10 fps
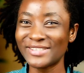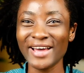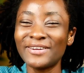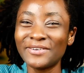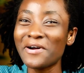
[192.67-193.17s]
So
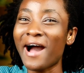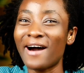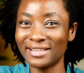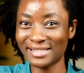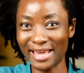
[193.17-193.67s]
I don't know
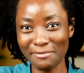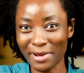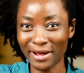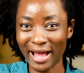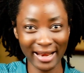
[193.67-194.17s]
how this came
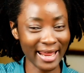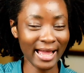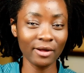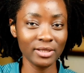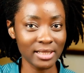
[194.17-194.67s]
out,
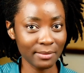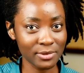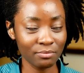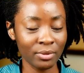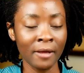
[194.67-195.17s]
how this came
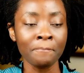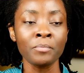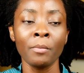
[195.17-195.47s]
to be.